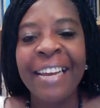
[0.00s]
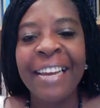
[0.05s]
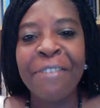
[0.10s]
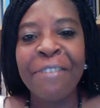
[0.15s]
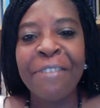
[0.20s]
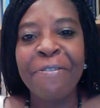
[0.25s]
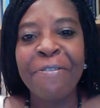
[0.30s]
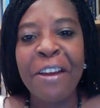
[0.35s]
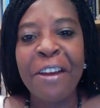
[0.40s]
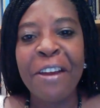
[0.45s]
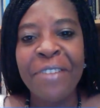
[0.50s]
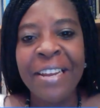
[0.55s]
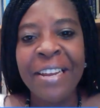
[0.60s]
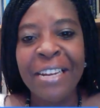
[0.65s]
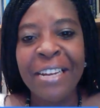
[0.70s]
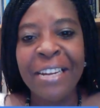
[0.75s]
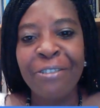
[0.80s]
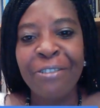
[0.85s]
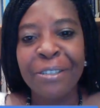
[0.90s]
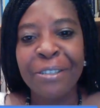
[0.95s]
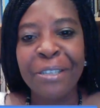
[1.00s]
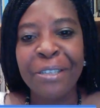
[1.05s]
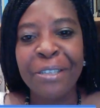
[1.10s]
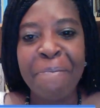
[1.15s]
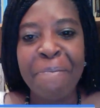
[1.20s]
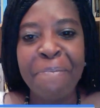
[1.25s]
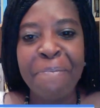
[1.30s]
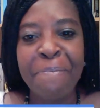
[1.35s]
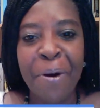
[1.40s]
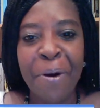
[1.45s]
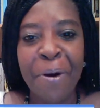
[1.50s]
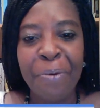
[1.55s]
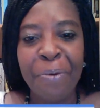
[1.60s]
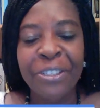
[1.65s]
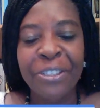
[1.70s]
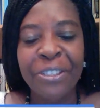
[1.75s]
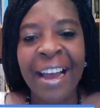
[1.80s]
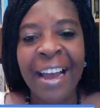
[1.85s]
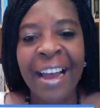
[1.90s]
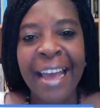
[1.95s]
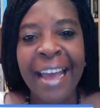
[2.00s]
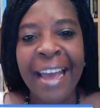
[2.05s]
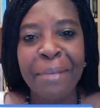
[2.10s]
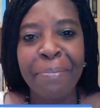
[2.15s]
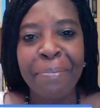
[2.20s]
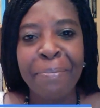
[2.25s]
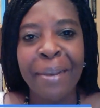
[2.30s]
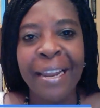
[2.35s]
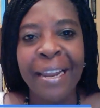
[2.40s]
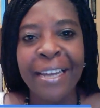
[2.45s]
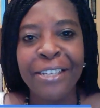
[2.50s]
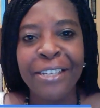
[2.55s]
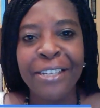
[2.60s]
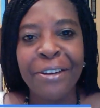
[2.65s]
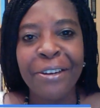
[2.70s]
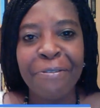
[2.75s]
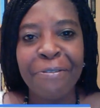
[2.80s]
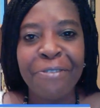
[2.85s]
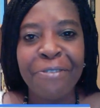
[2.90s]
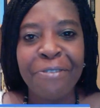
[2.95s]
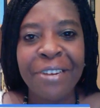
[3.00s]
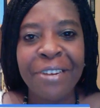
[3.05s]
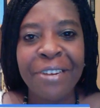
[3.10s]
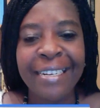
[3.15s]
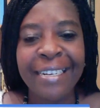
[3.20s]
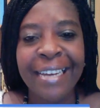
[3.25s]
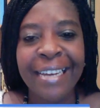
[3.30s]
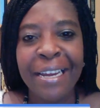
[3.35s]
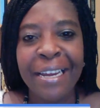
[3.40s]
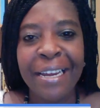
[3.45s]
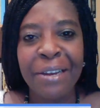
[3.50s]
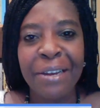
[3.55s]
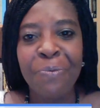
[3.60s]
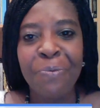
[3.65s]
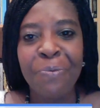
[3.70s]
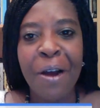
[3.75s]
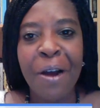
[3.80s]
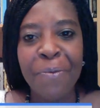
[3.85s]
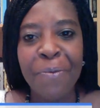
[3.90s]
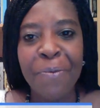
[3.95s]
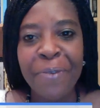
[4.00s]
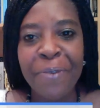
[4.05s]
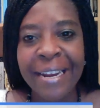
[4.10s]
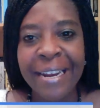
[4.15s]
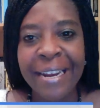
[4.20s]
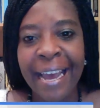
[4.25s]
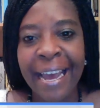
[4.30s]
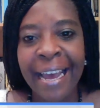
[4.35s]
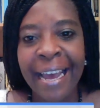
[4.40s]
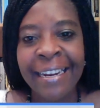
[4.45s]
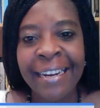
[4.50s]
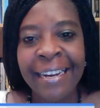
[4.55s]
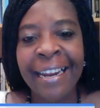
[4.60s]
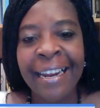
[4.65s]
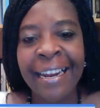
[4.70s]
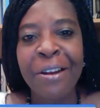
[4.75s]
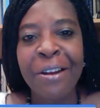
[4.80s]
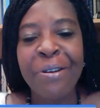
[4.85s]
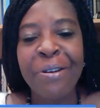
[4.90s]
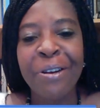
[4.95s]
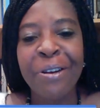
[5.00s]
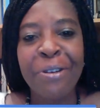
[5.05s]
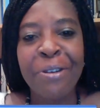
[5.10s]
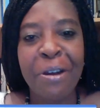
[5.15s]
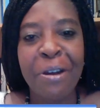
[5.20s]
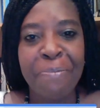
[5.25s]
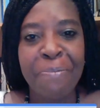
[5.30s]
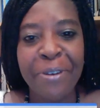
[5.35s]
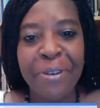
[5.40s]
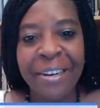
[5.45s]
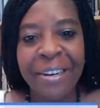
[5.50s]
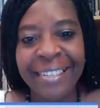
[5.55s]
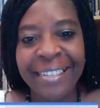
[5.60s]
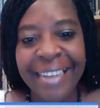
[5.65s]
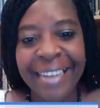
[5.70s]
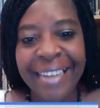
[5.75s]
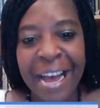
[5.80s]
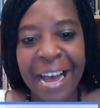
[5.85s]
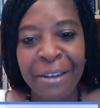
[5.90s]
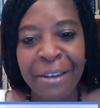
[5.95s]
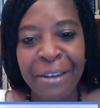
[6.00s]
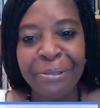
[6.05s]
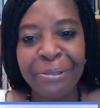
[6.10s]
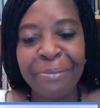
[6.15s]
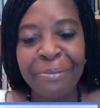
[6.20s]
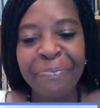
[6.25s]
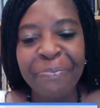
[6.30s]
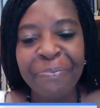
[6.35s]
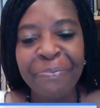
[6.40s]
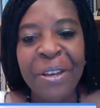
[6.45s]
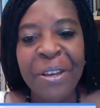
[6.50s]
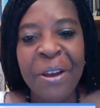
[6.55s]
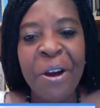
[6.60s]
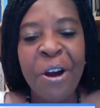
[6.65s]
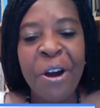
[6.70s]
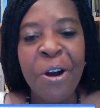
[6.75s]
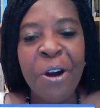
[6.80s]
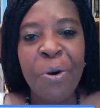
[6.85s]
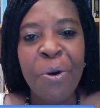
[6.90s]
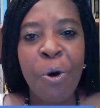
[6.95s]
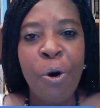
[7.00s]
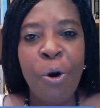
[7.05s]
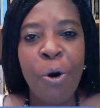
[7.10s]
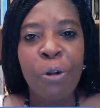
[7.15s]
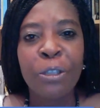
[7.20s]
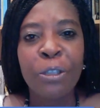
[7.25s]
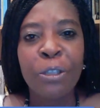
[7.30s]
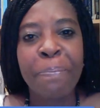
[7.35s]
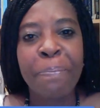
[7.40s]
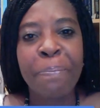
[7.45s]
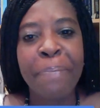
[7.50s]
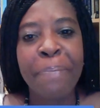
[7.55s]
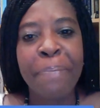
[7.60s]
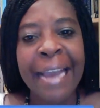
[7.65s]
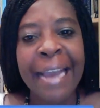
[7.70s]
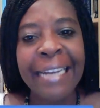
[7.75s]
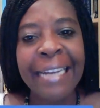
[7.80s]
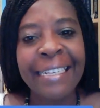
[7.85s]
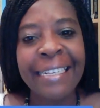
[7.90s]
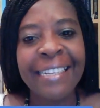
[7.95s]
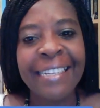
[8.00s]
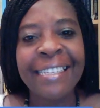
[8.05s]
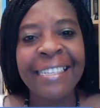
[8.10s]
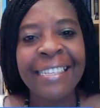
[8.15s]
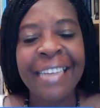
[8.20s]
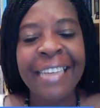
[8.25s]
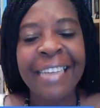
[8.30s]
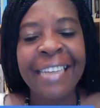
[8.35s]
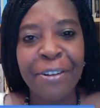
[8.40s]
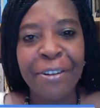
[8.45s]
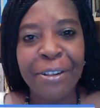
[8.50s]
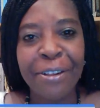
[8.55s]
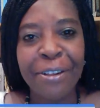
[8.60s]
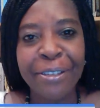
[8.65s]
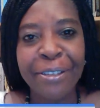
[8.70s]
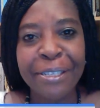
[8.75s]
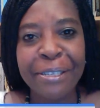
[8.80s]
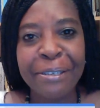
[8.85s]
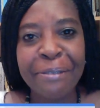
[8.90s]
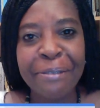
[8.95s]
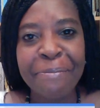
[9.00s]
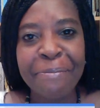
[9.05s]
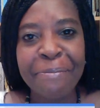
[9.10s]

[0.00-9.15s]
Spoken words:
a very interesting book, which I had the pleasure of reading in one weekend, and I could not put it down, called Painted Devils.